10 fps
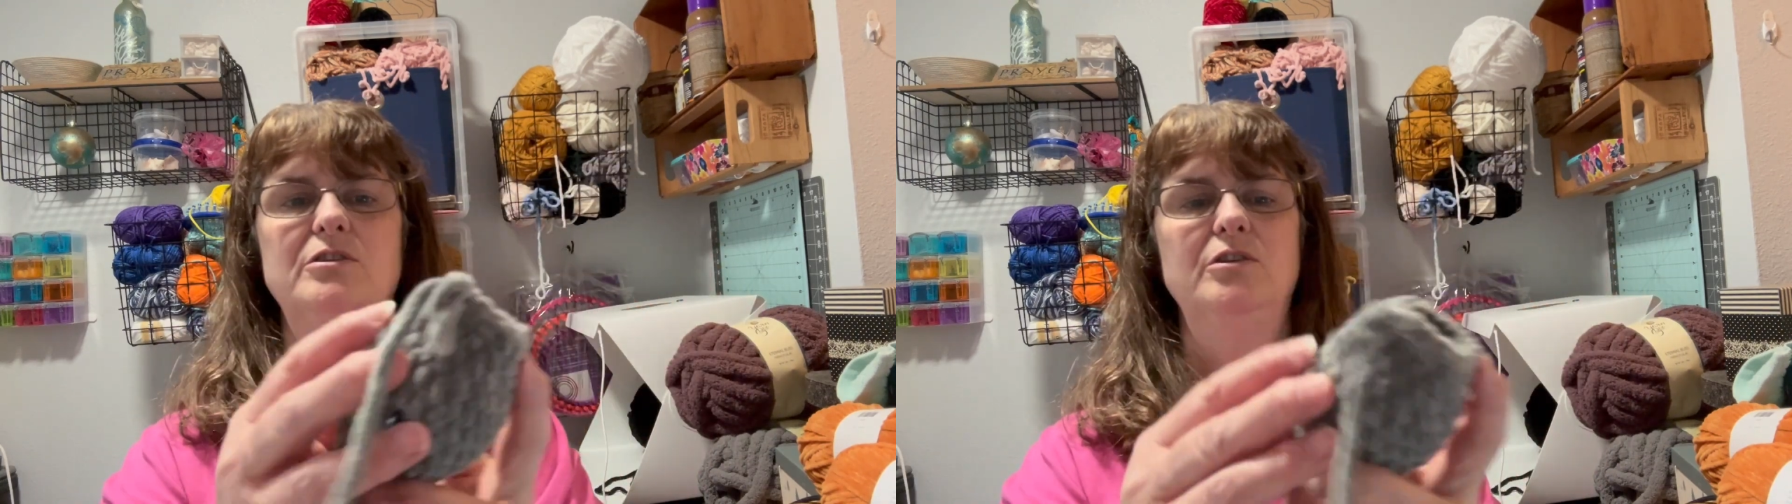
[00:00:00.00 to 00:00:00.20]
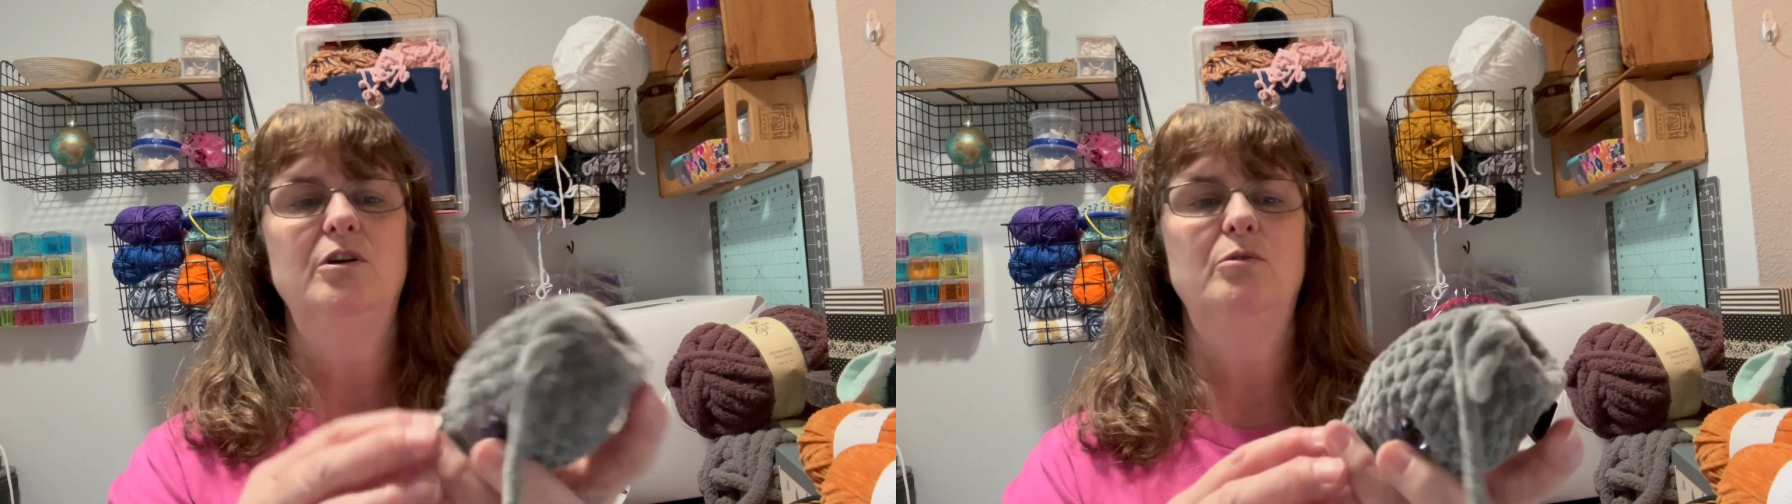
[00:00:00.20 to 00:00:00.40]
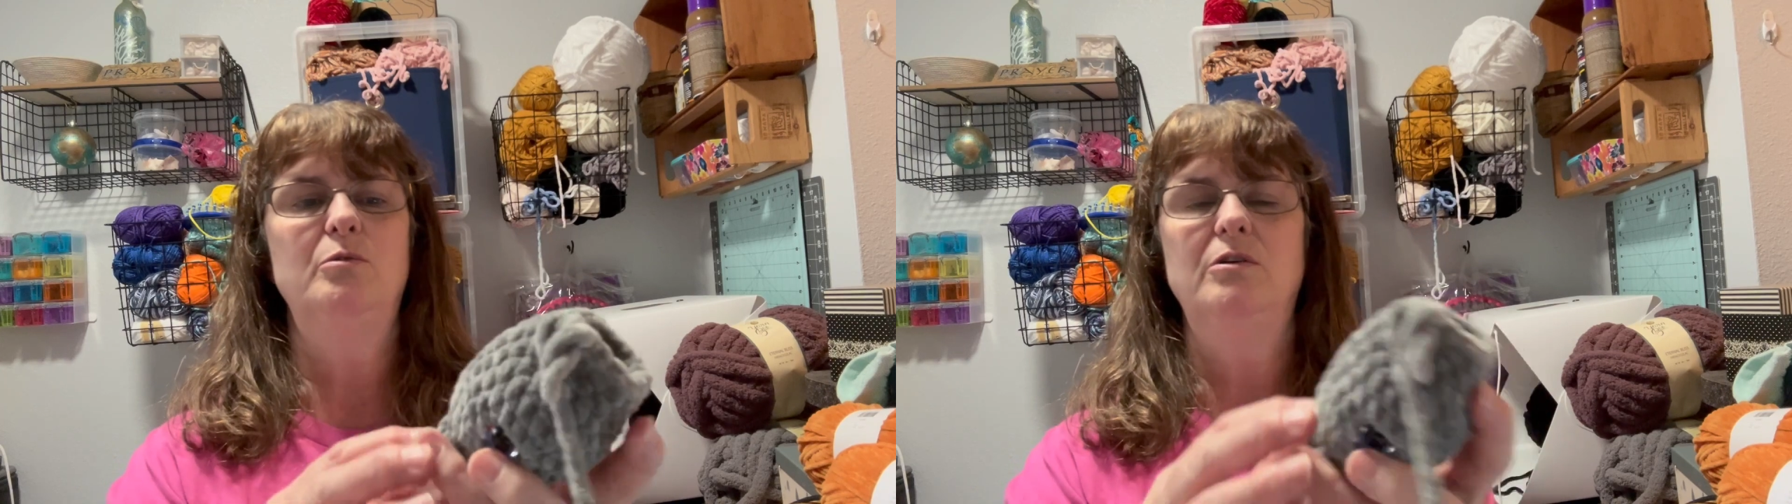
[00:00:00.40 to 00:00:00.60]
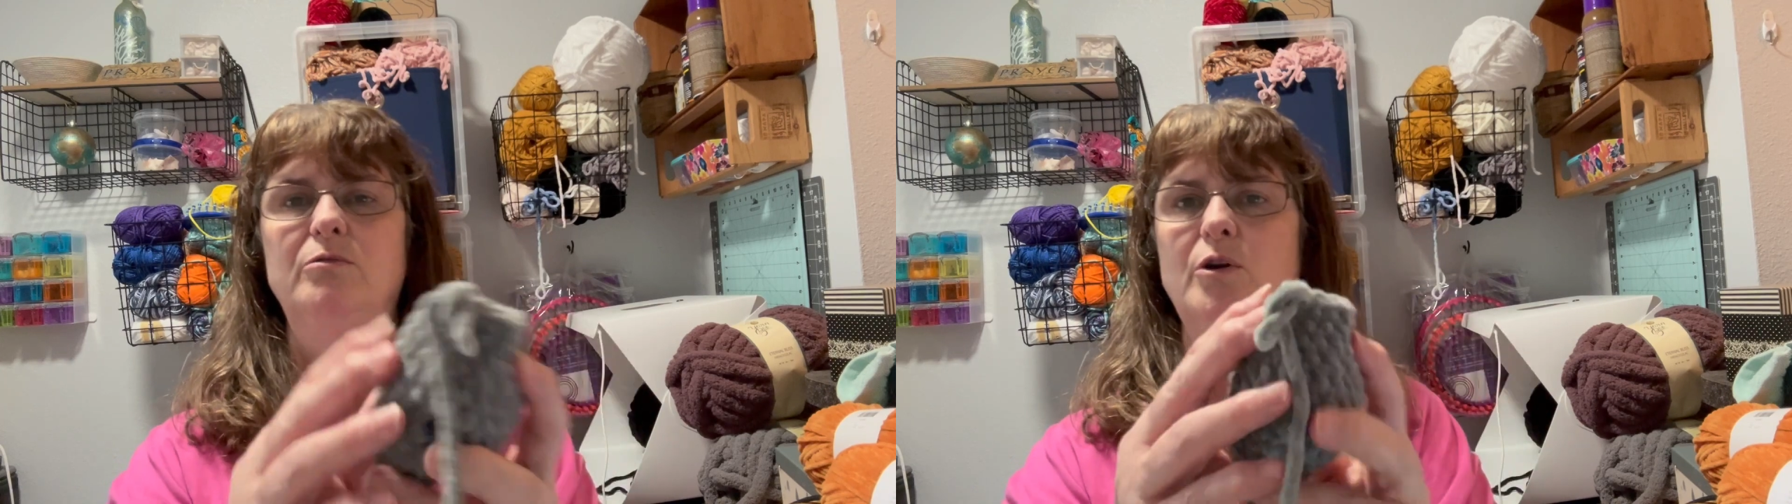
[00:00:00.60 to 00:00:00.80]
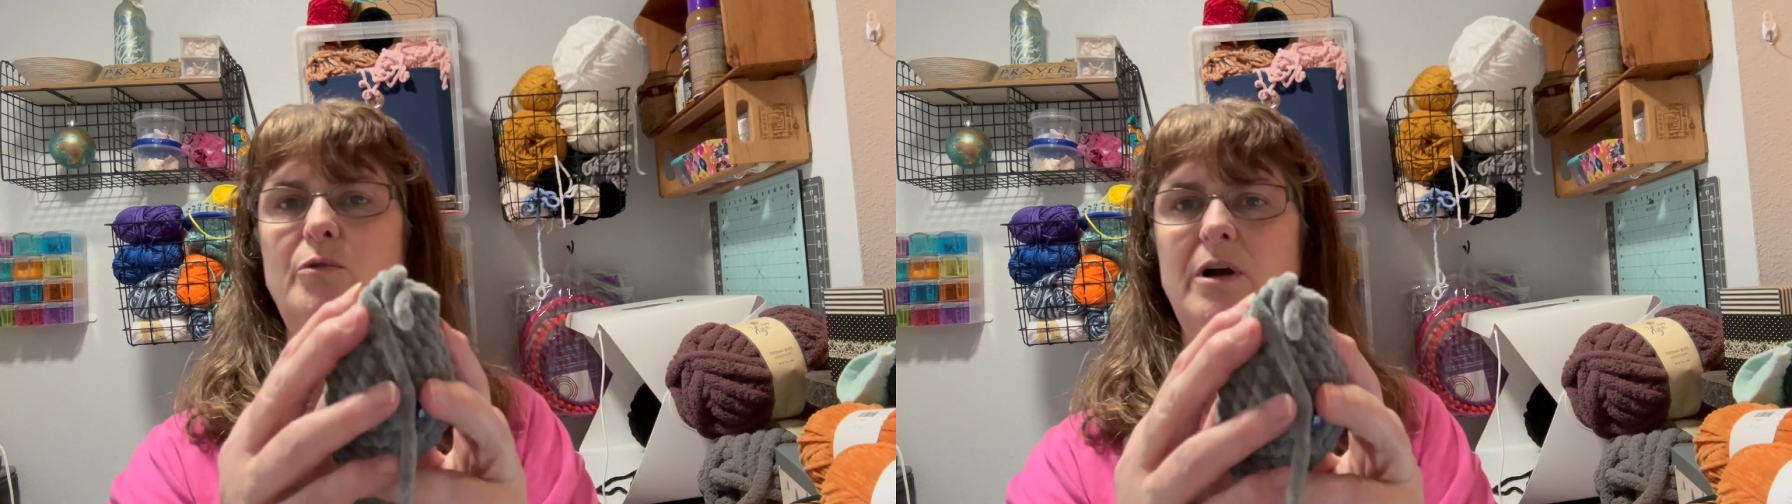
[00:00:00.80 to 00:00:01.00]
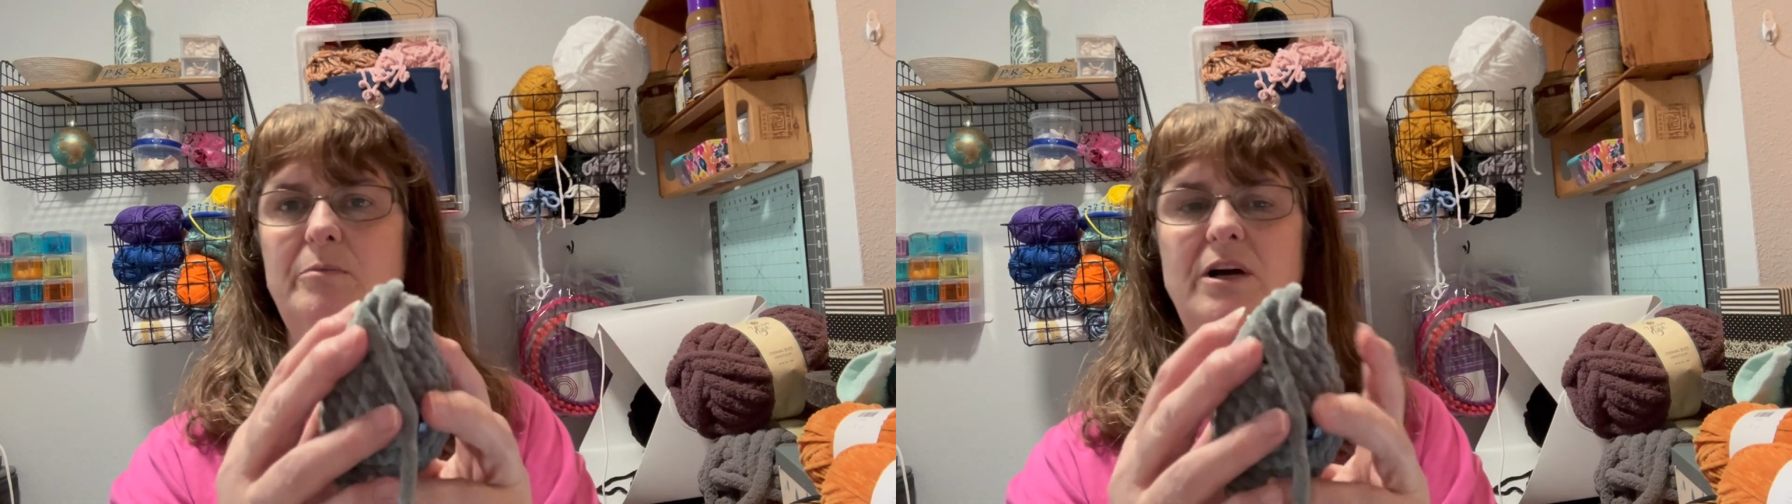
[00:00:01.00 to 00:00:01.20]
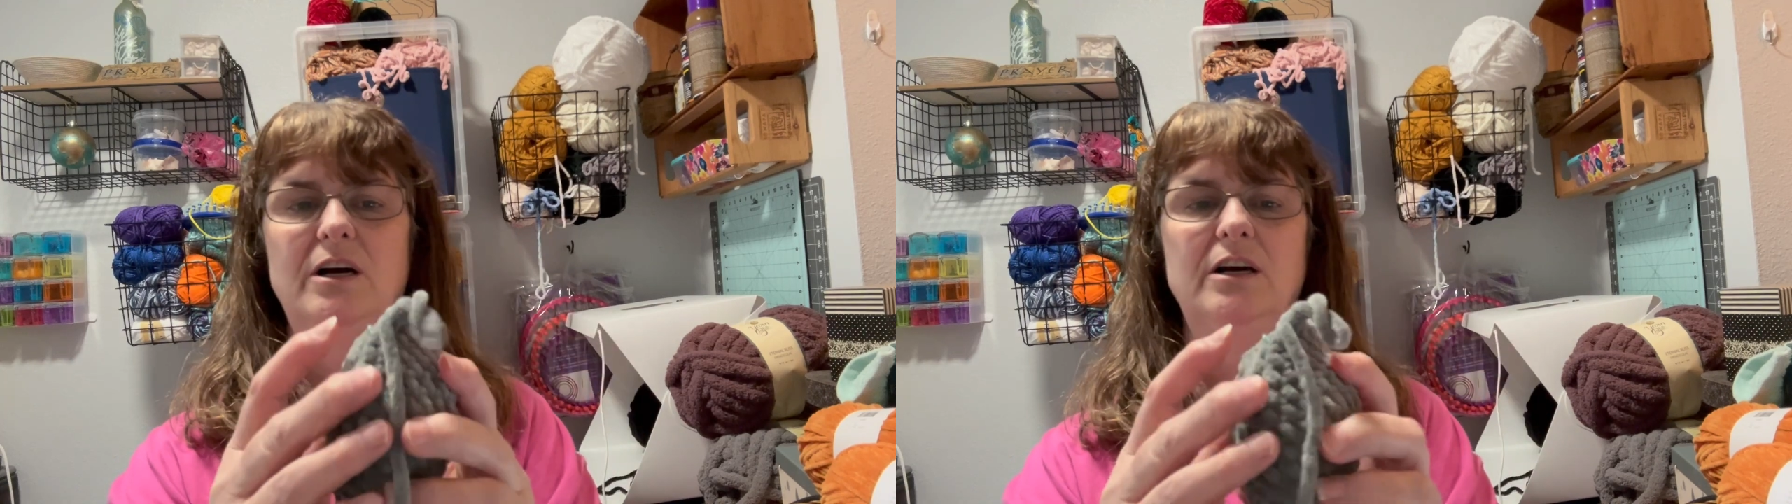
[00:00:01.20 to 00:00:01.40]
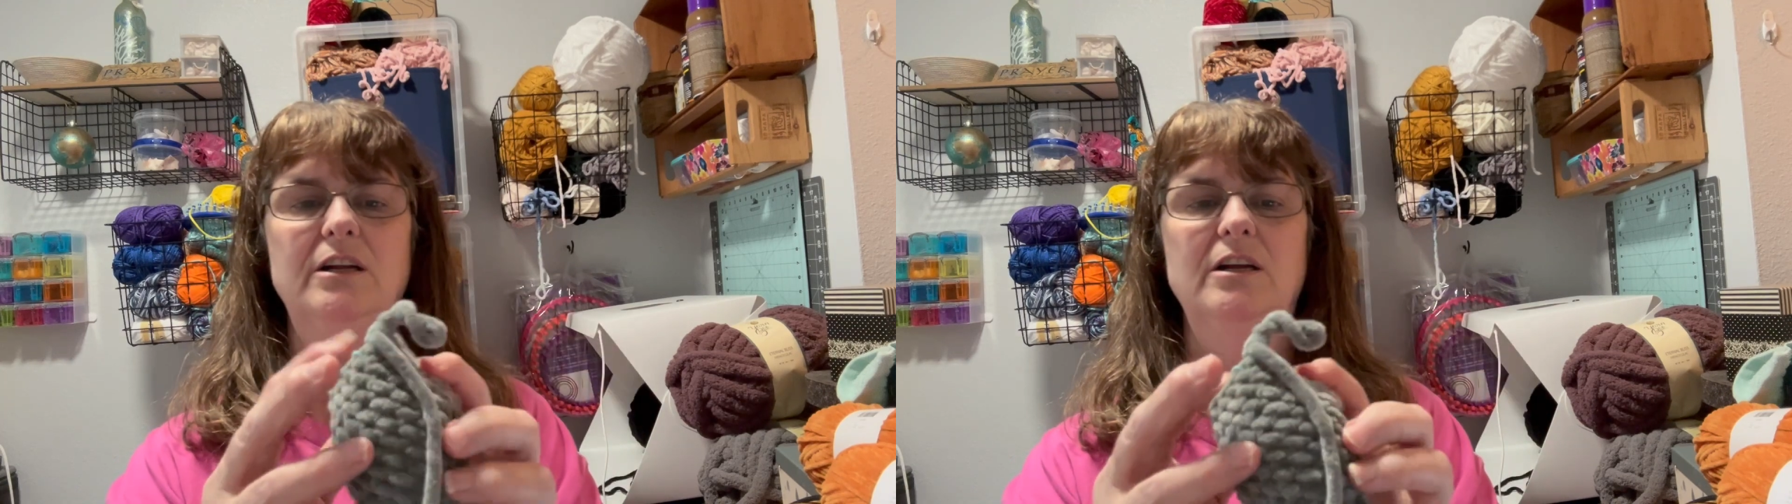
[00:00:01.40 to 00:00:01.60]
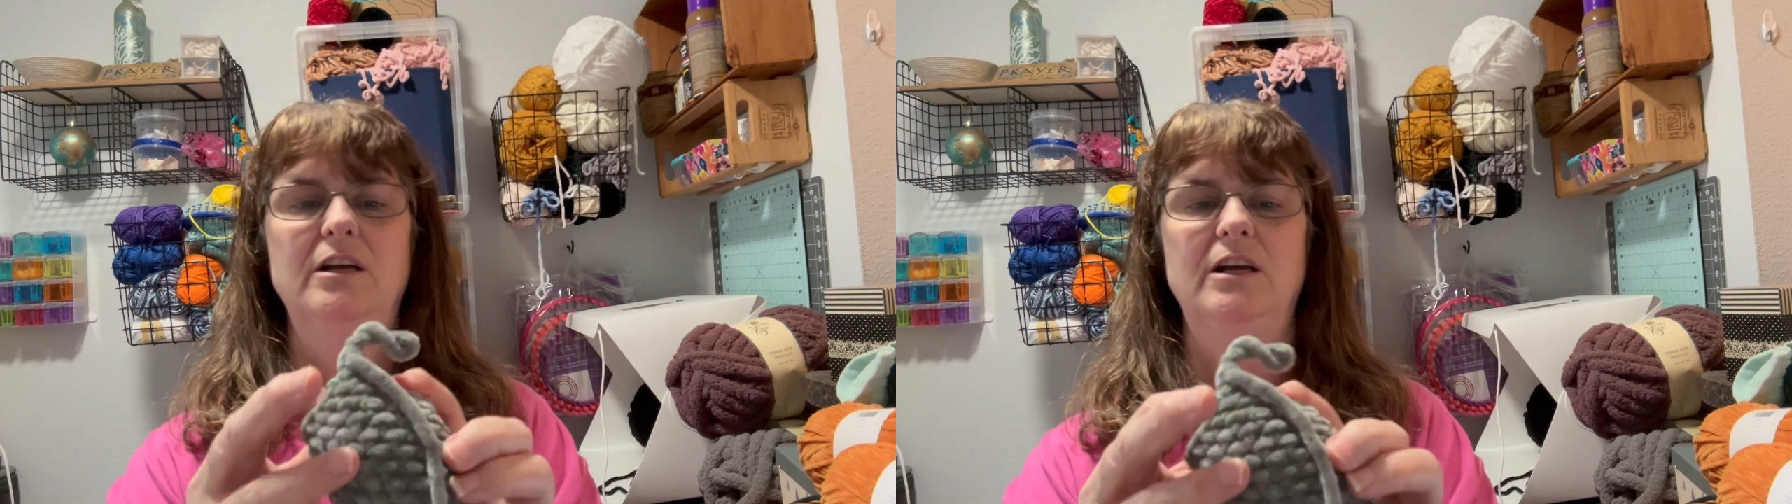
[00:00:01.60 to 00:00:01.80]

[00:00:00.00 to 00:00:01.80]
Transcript: know what row I'm on,